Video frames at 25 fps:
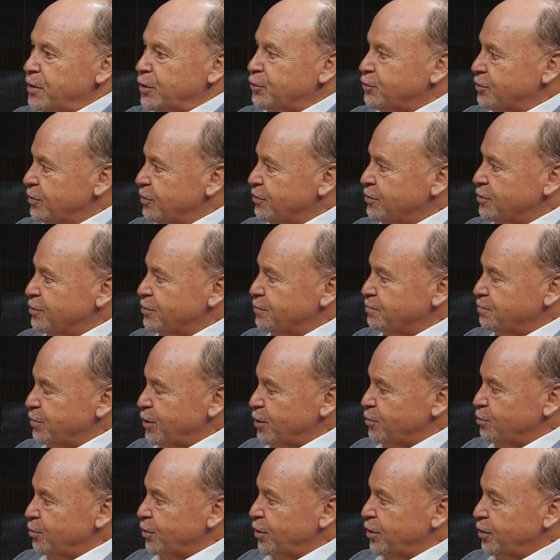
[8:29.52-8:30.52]
business
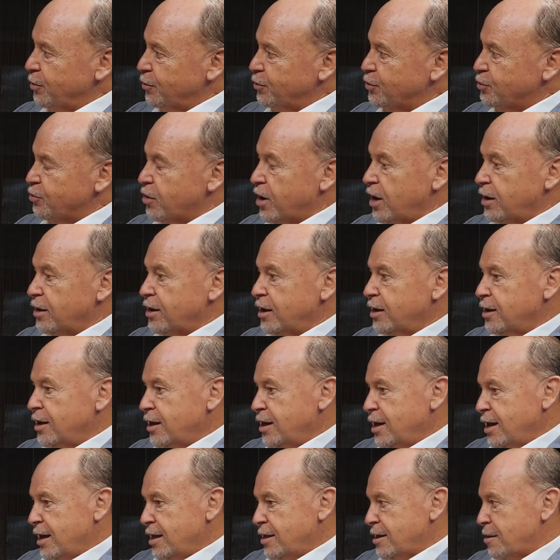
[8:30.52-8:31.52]
people in Australia.
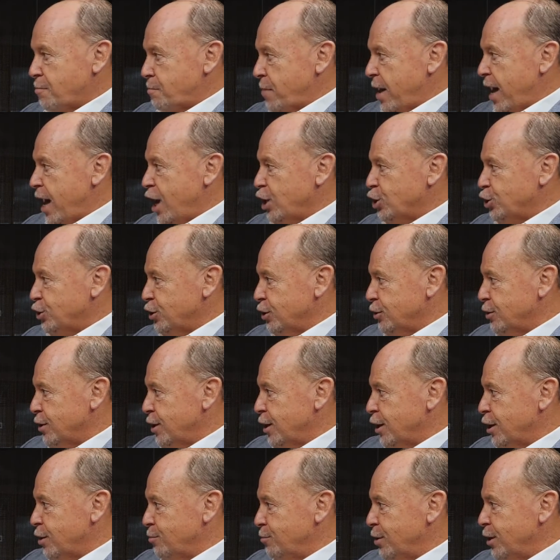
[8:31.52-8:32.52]
They're passionate,
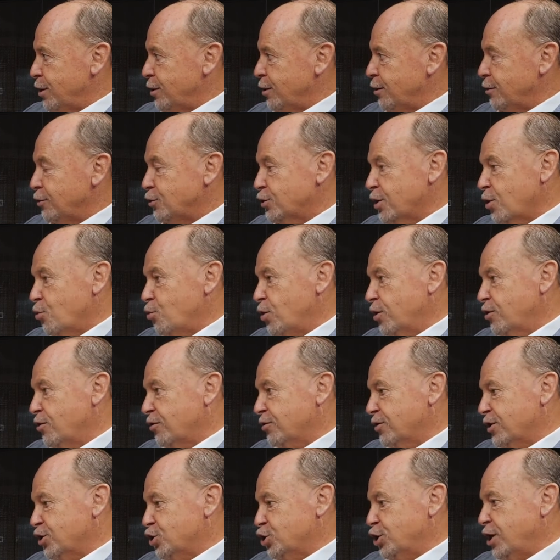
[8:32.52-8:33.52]
they're committed. So we've
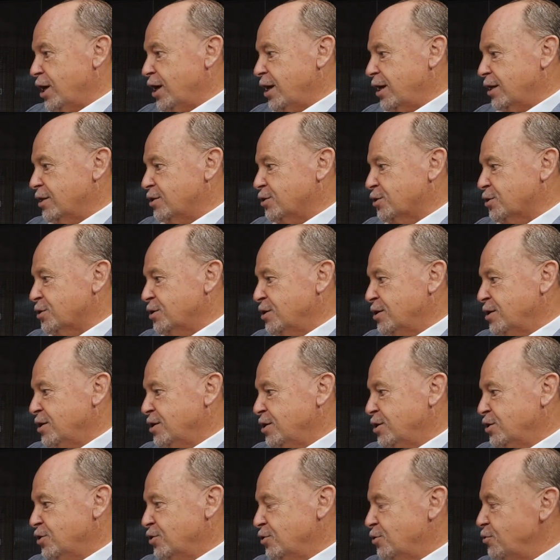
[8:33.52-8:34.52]
got the chance
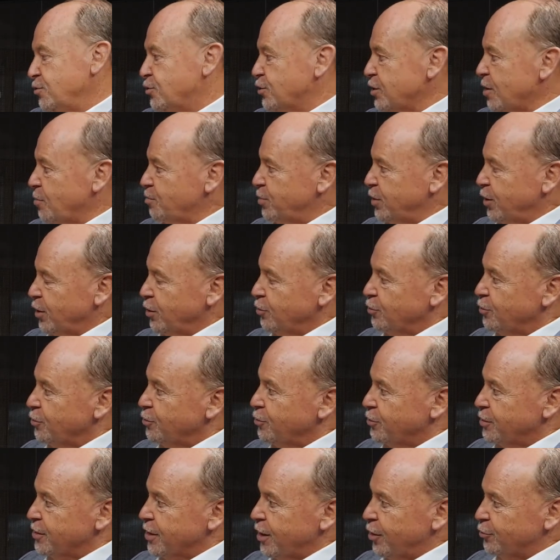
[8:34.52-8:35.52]
to do something in
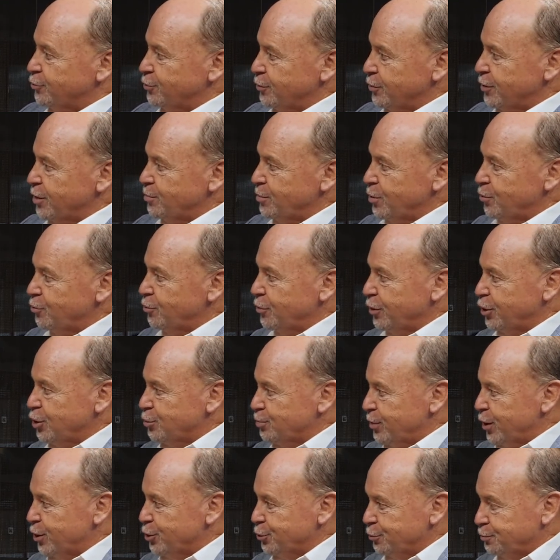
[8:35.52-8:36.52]
Newcastle that can be really
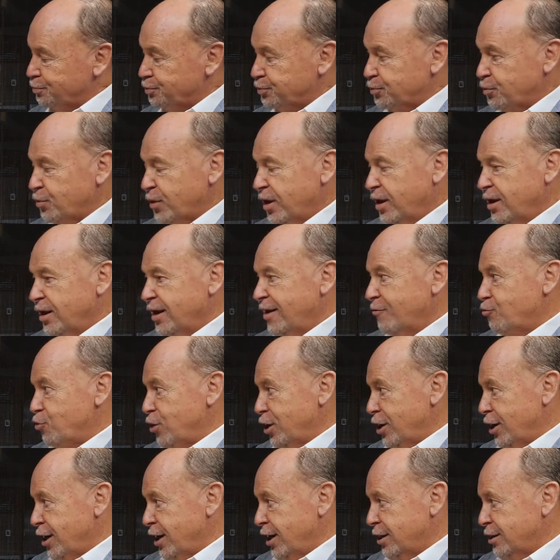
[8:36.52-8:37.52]
special if
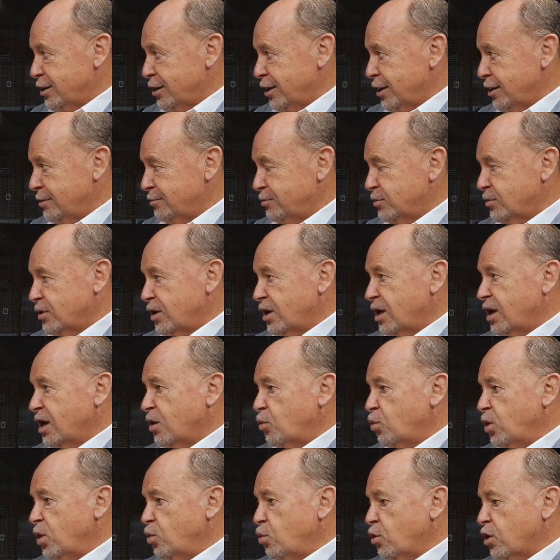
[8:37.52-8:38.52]
we can get there.
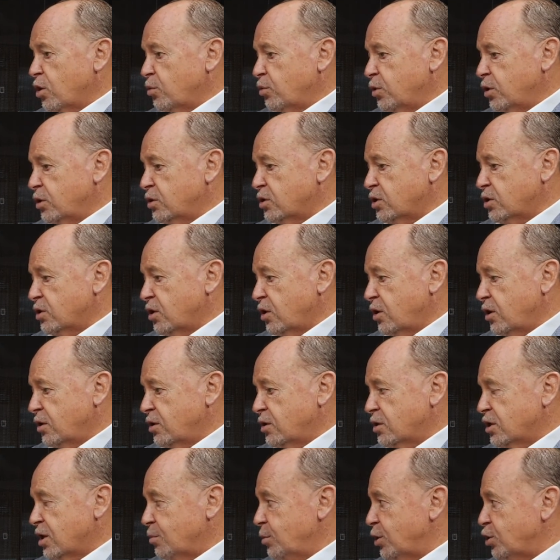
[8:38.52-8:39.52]
We want to be a side
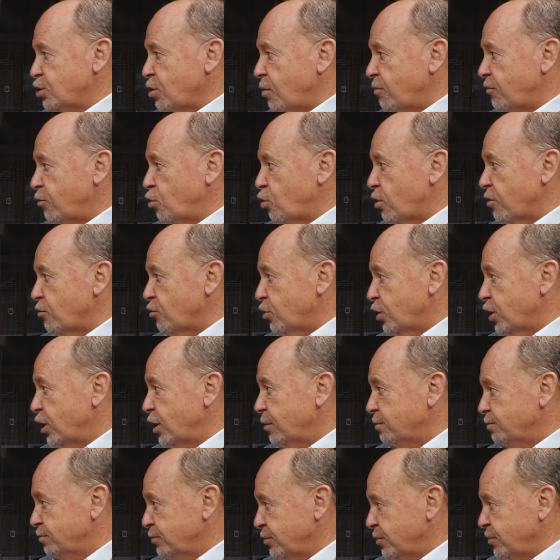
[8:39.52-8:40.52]
that's going to be top 4 every
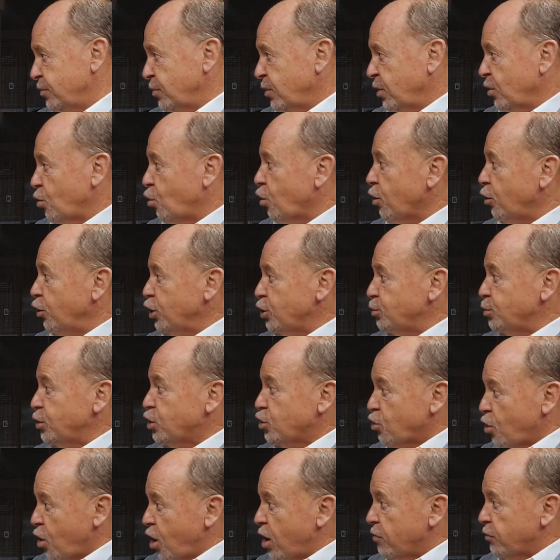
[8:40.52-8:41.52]
year, or at least be
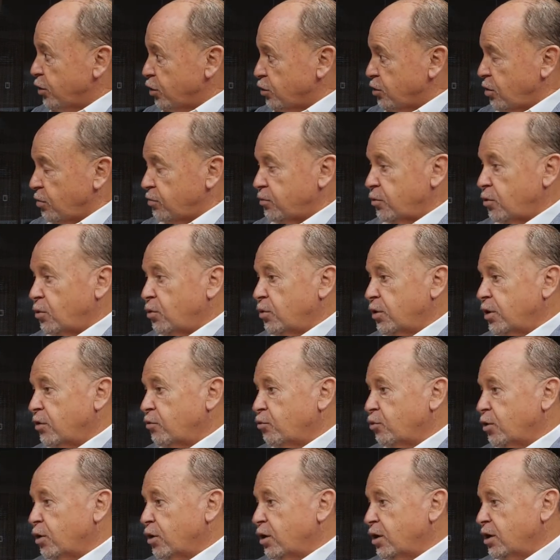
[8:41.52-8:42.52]
trying for top 4 every